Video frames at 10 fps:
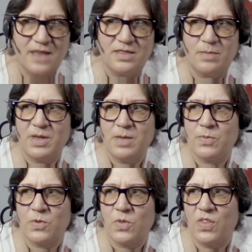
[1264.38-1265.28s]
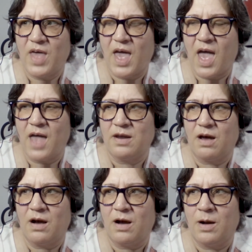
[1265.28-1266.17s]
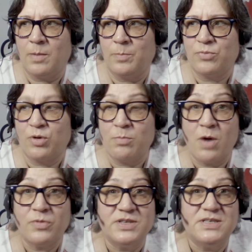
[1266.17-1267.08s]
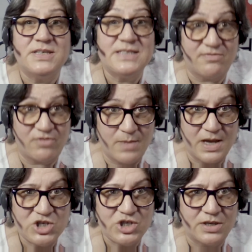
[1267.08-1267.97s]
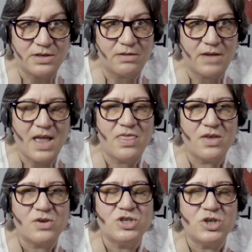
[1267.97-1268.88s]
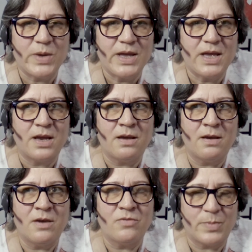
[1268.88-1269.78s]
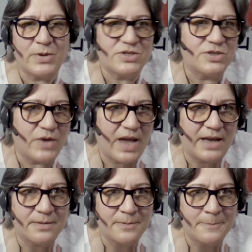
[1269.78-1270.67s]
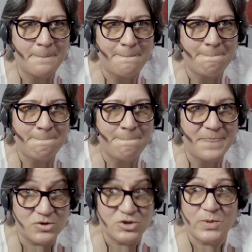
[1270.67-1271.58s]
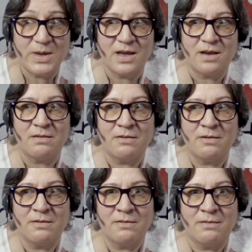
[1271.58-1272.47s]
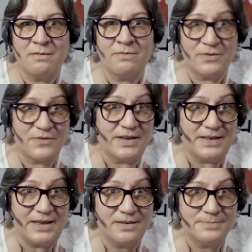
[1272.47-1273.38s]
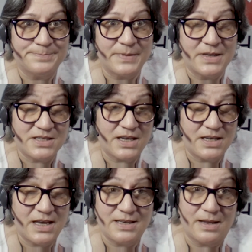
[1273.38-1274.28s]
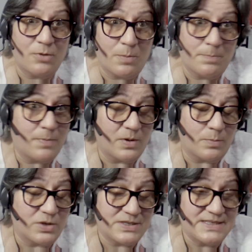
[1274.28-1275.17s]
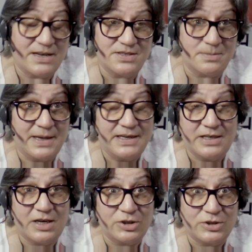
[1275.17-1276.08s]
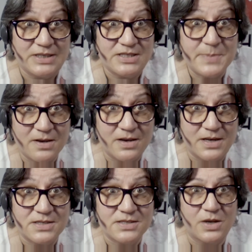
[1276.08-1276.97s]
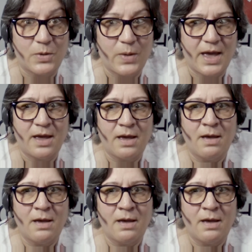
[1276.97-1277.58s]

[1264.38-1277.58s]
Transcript: and the people that promote the disinformation, okay, they're doing it for personal gain. They're doing it for funding. It all boils down to the mighty dollar. Let's be honest, okay?